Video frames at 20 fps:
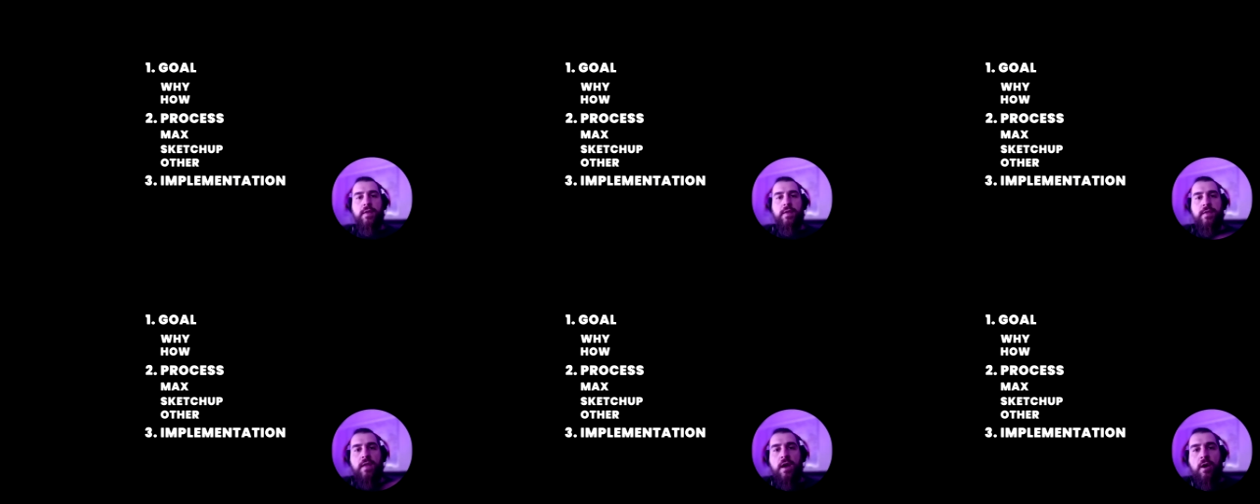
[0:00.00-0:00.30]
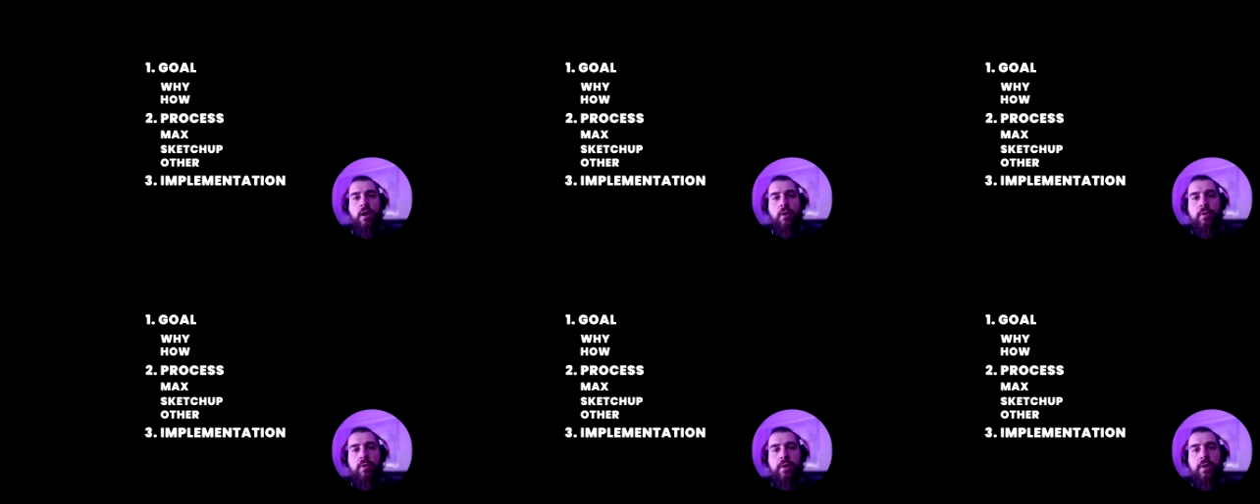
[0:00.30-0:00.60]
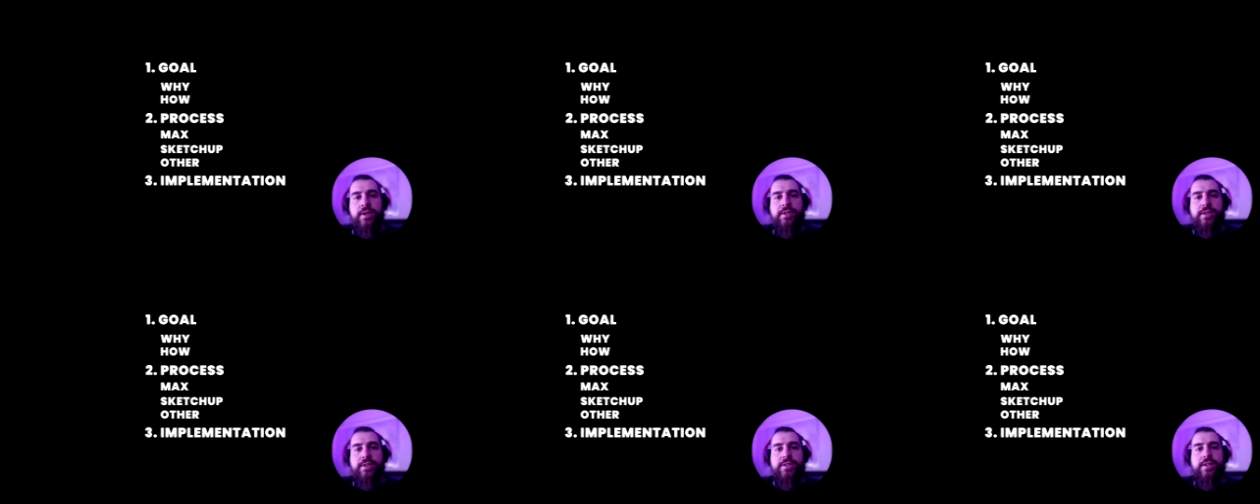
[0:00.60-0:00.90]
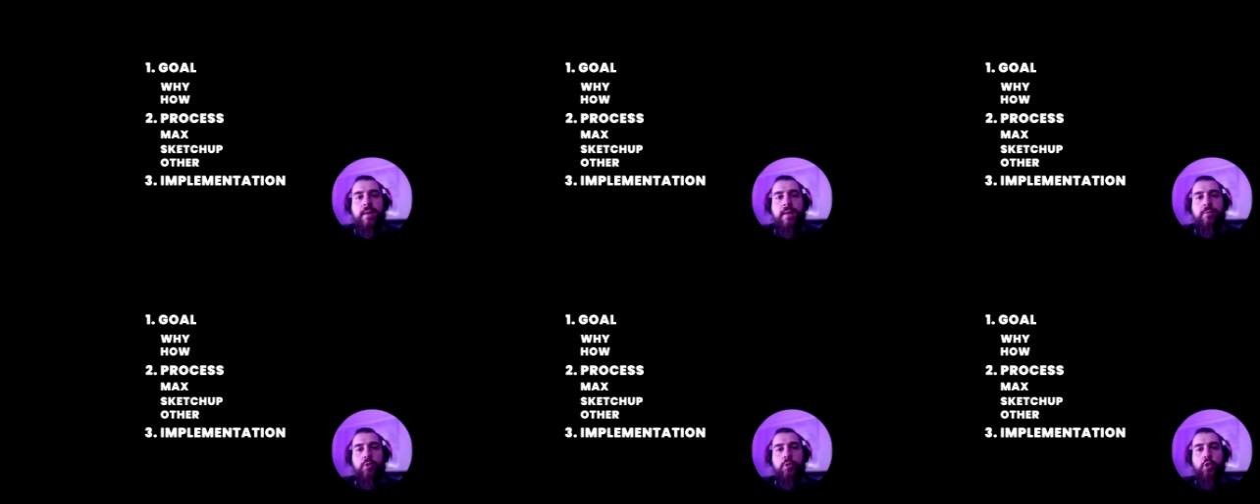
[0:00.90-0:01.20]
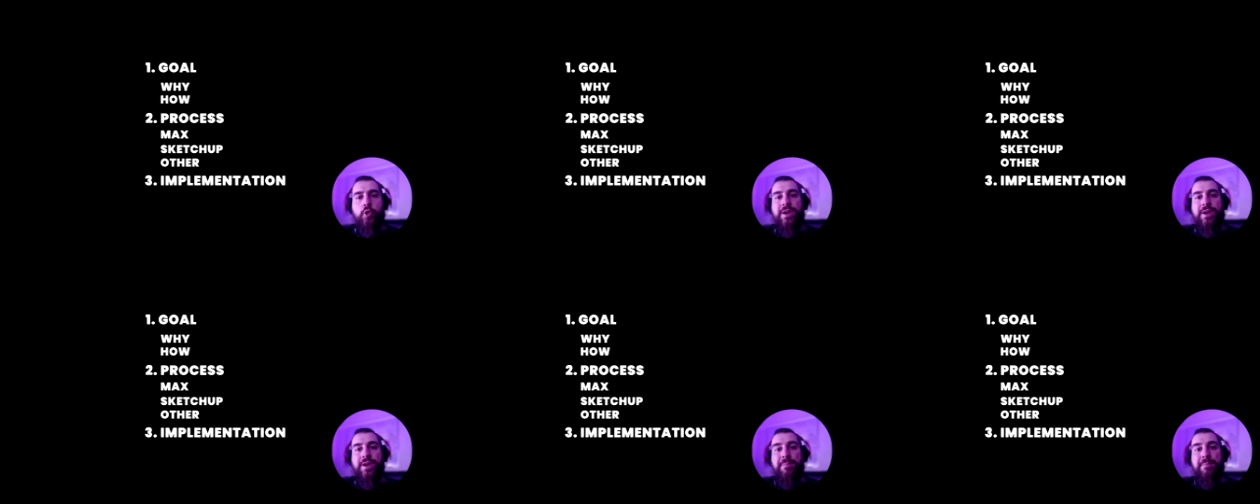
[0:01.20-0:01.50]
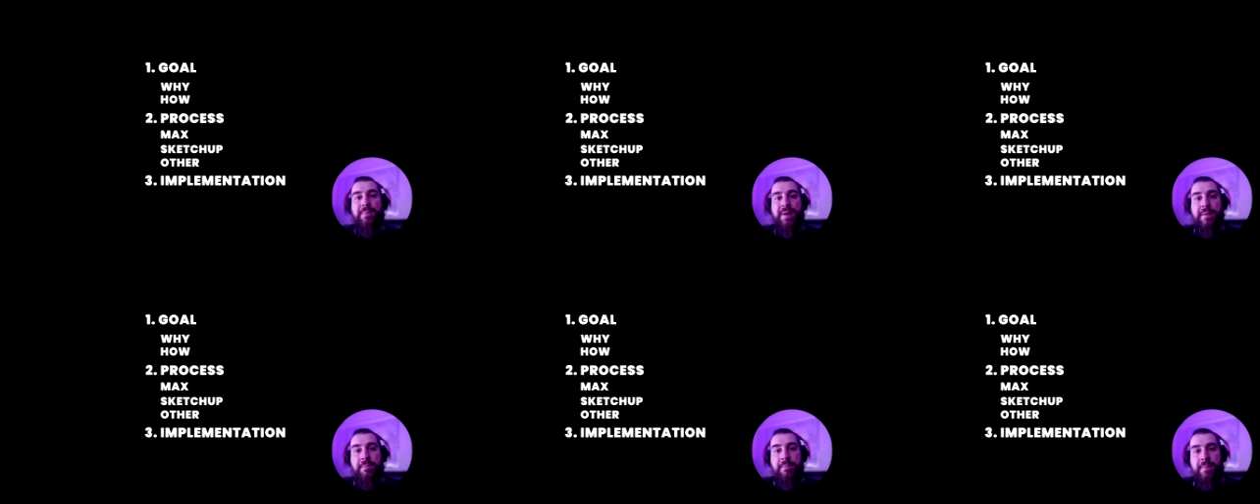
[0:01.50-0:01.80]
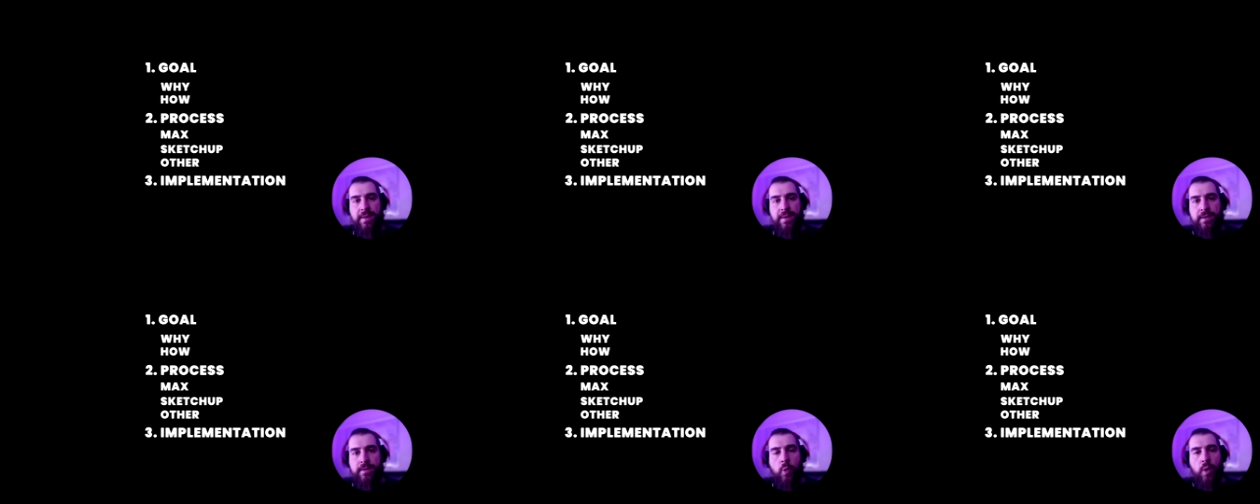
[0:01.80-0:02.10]
And now it's time to
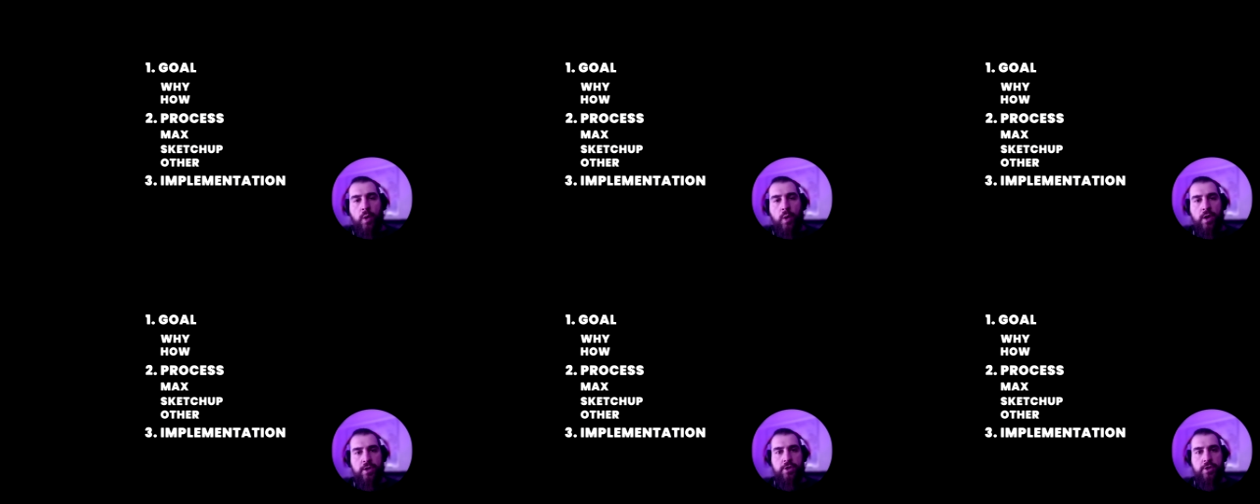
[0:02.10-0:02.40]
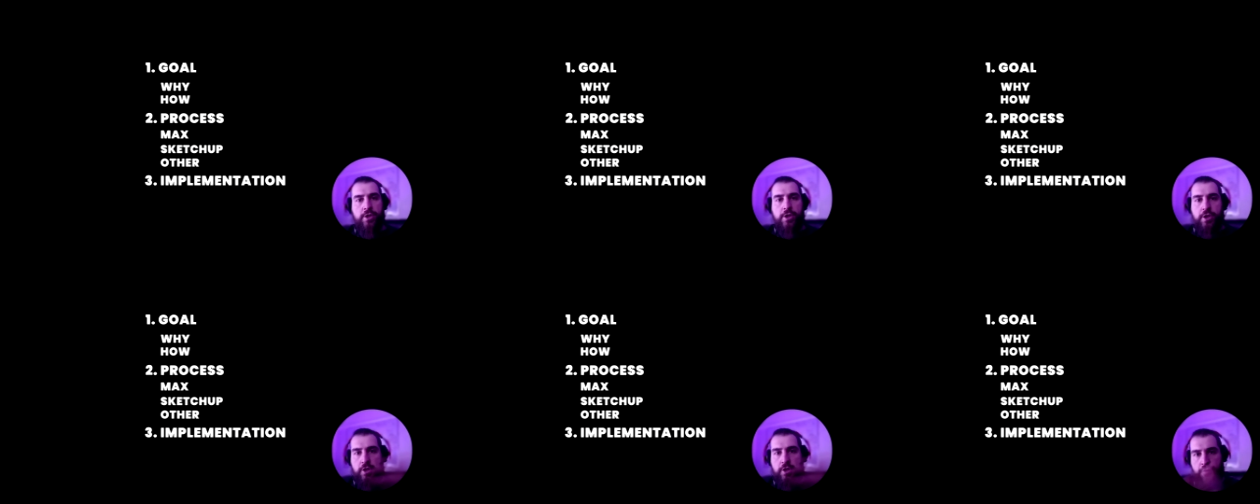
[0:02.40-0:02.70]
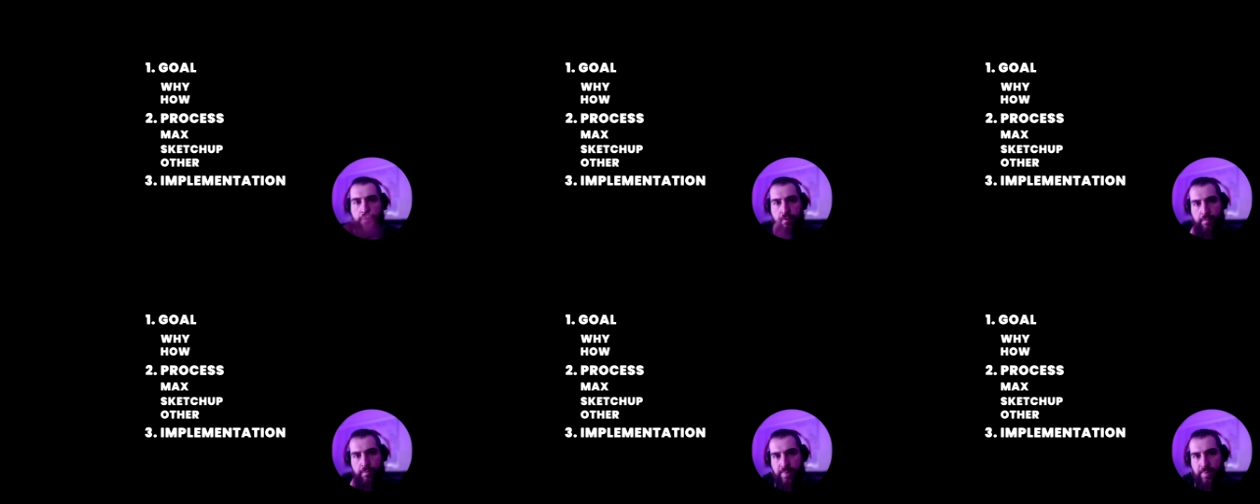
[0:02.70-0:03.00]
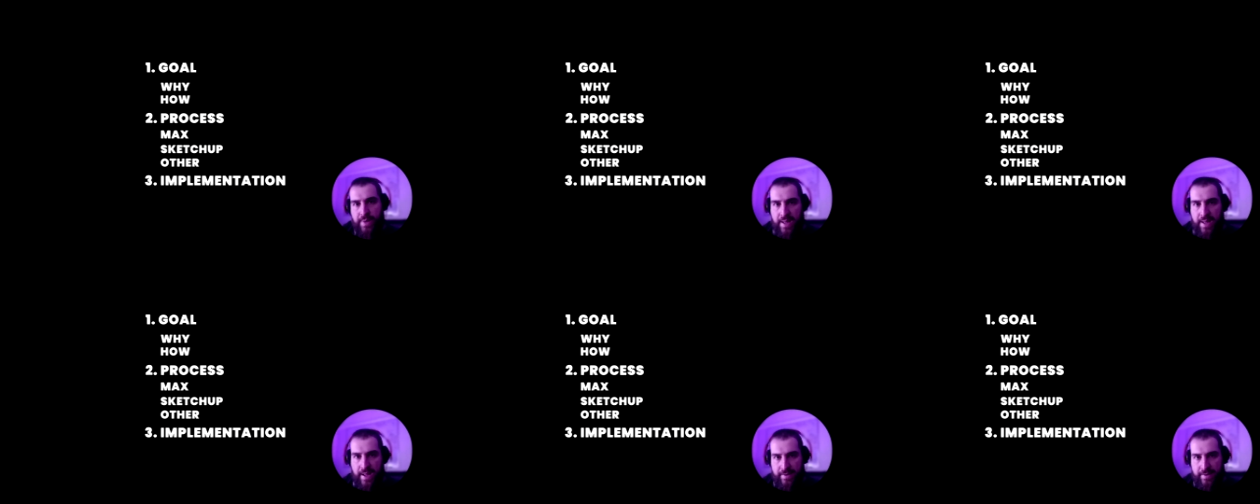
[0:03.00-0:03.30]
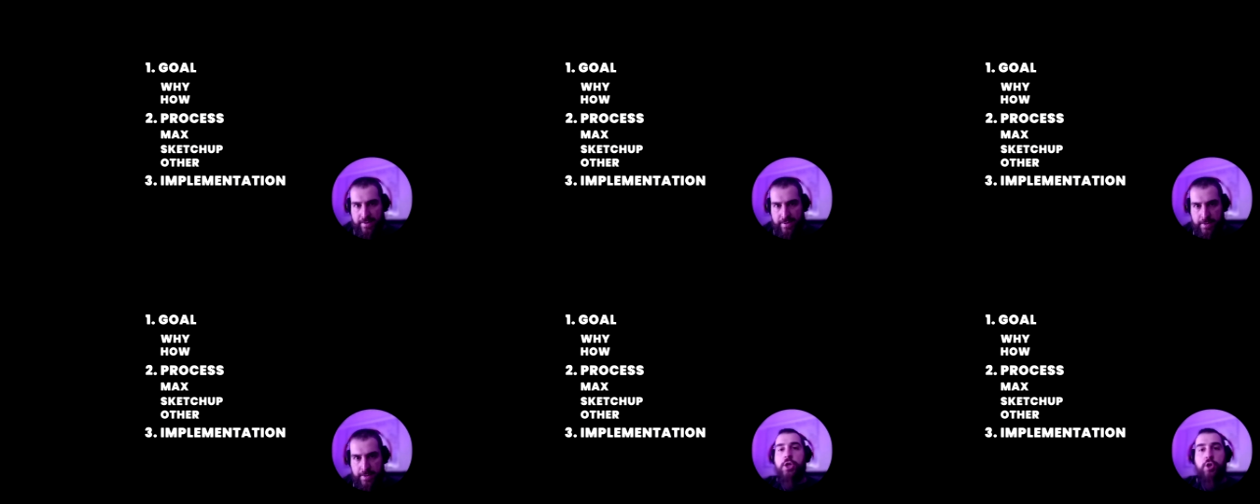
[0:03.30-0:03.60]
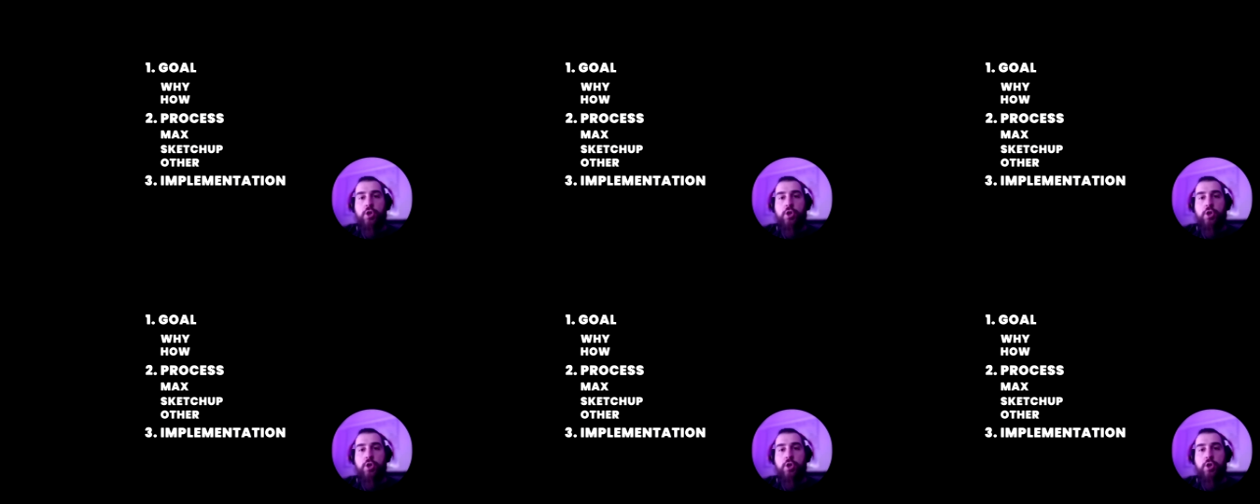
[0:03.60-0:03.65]
implement what you've planned.